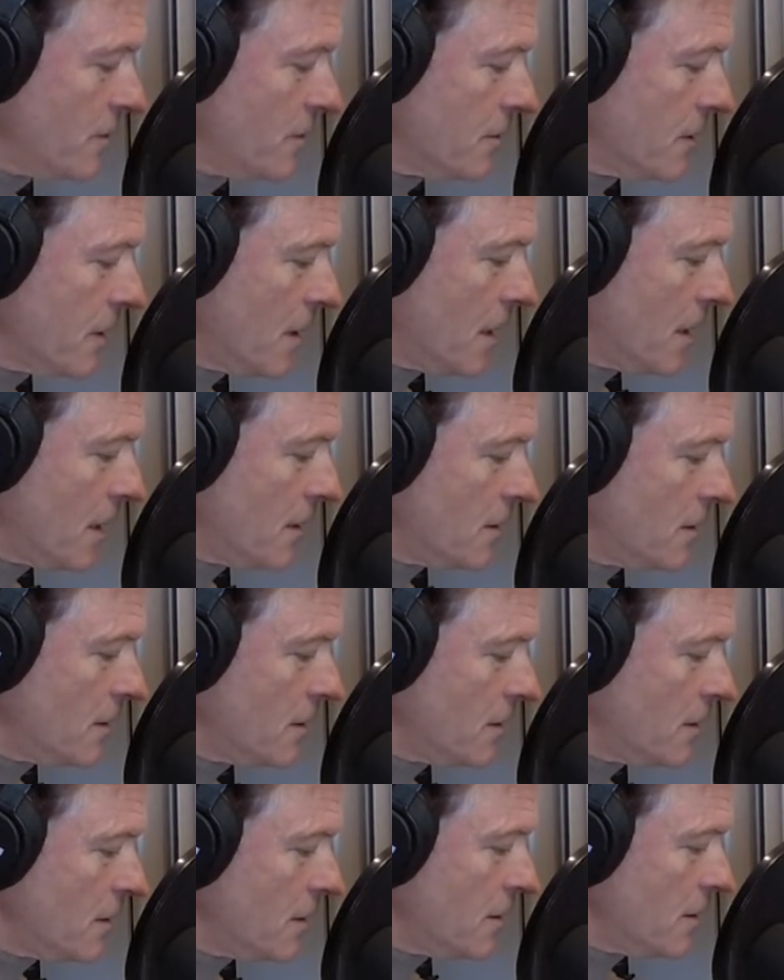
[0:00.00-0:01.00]
and
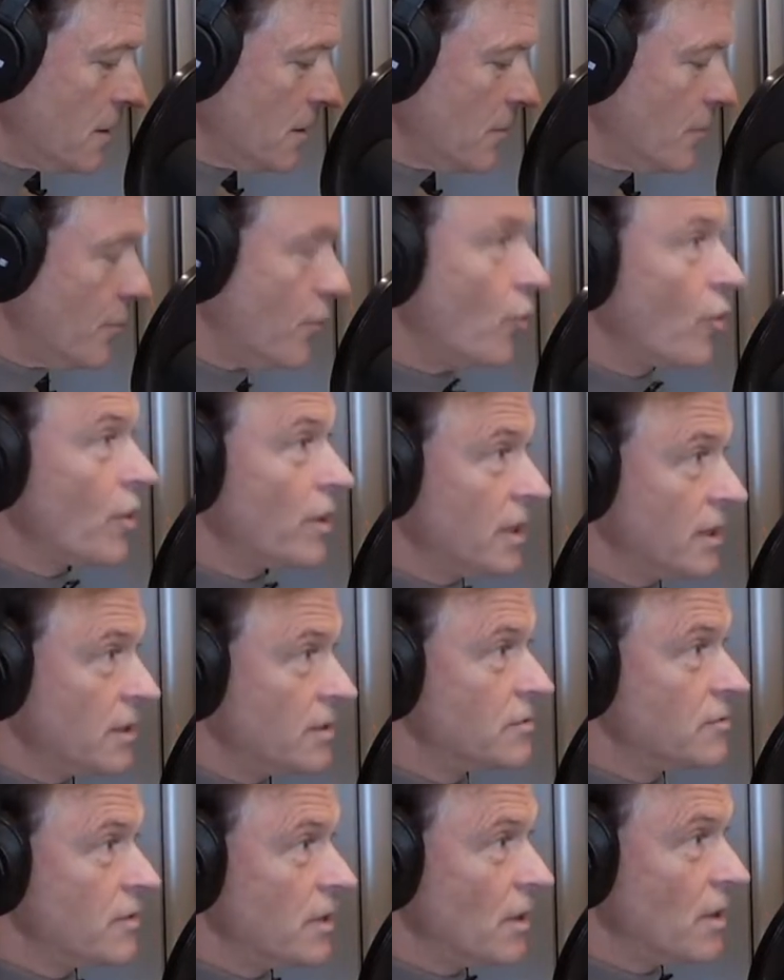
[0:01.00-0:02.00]
the porn
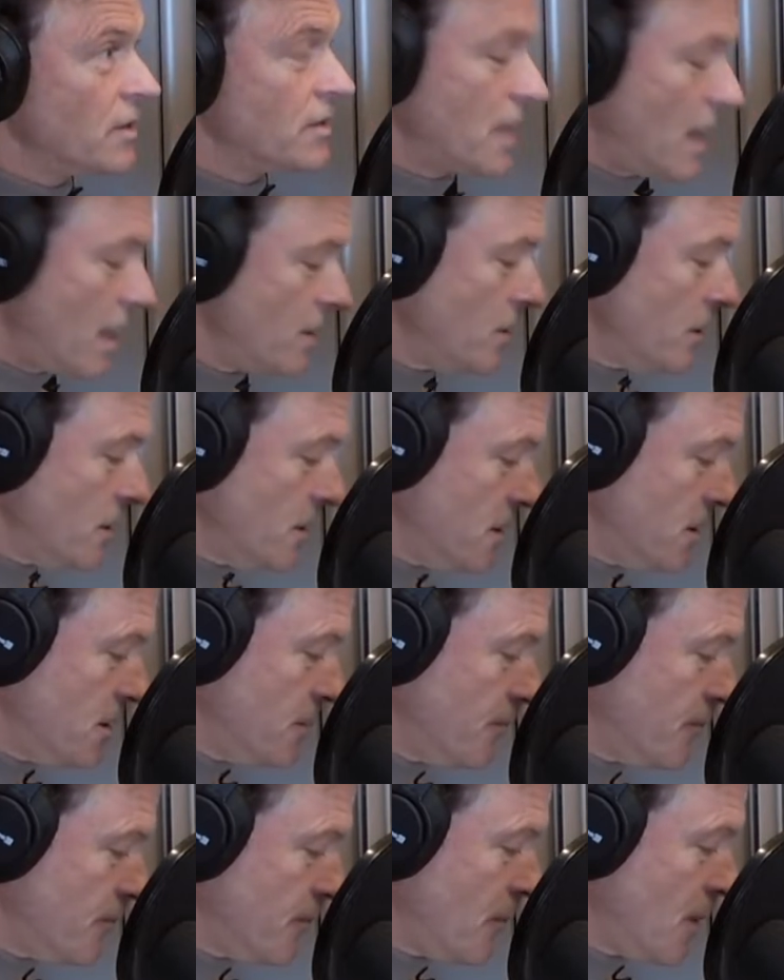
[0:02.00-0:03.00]
industry in Los Angeles.
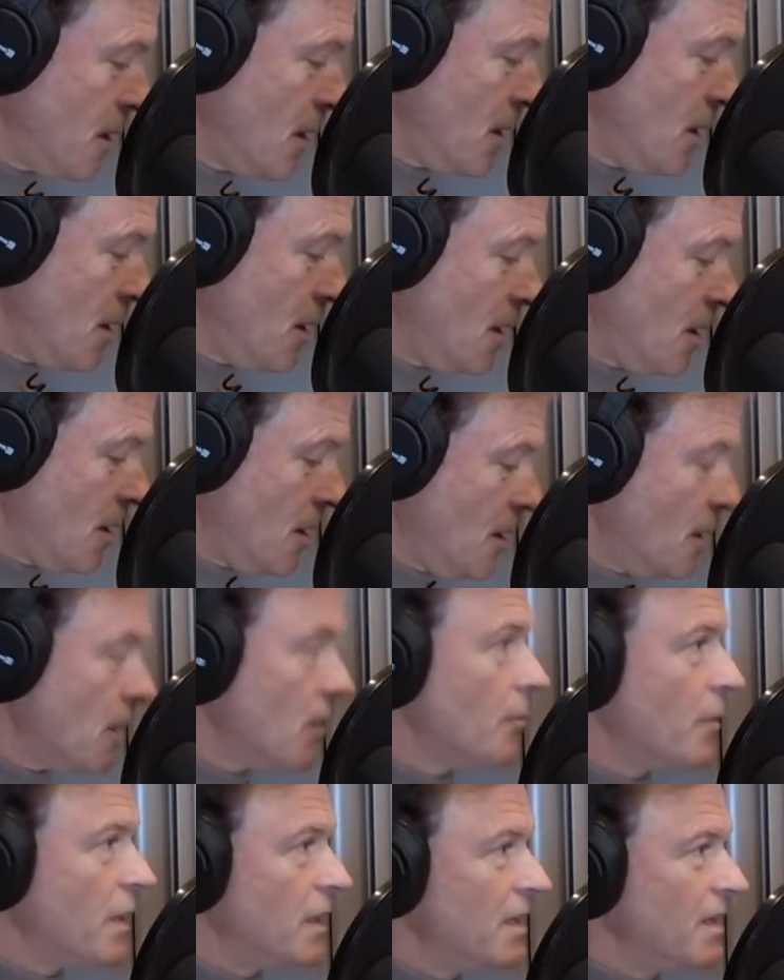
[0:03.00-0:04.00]

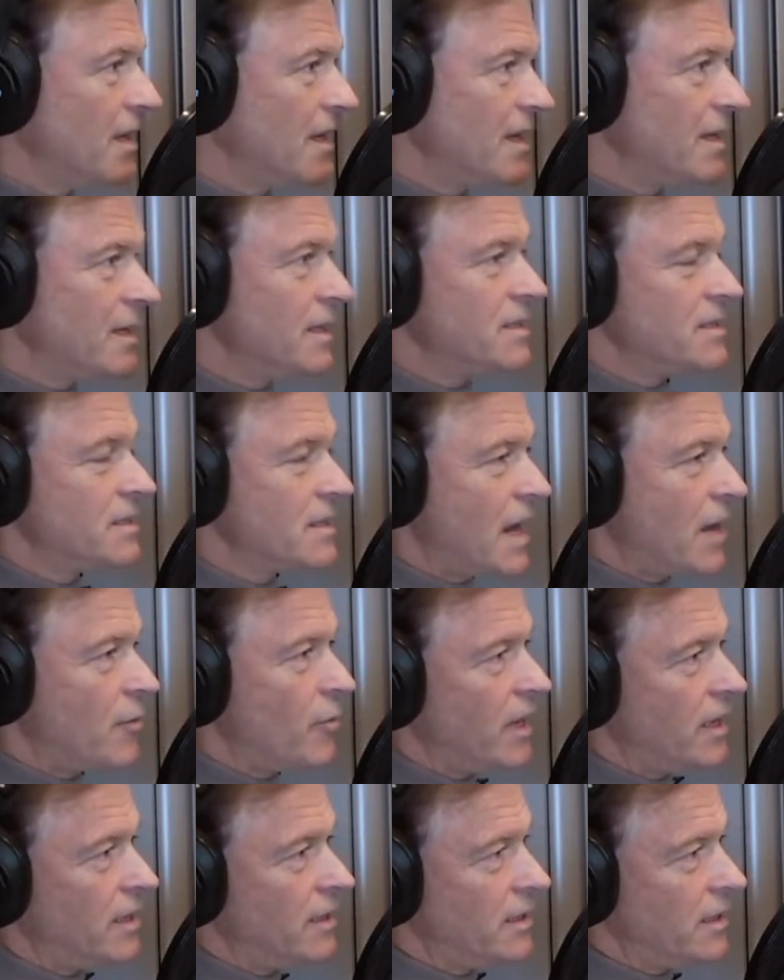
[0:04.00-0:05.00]
But it's
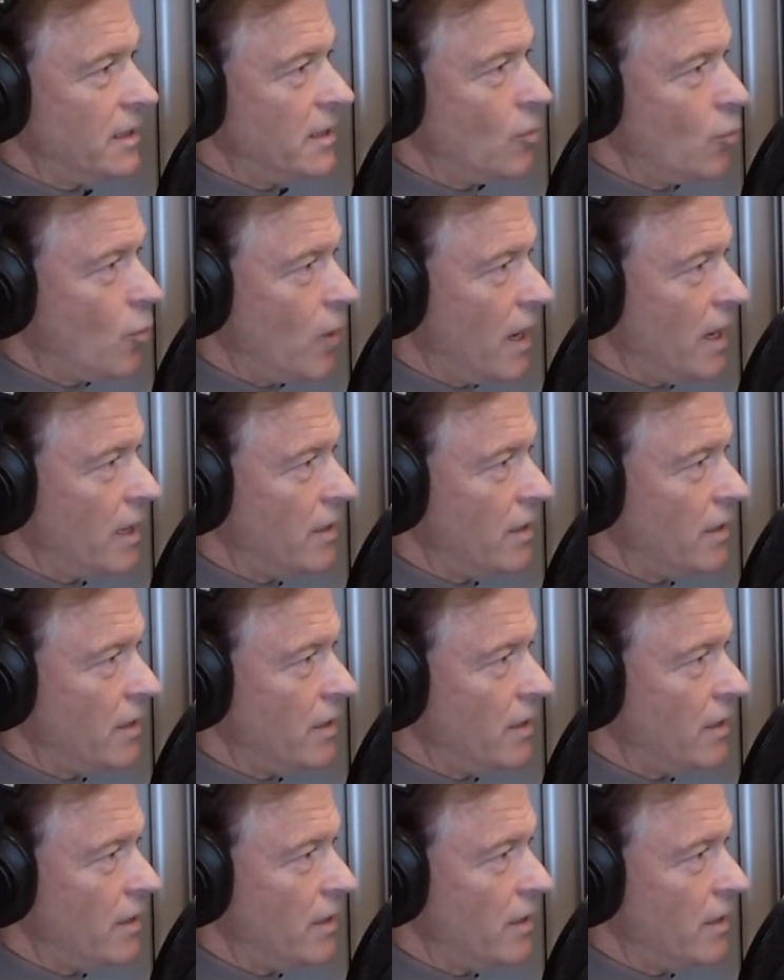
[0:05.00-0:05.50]
narrated in a way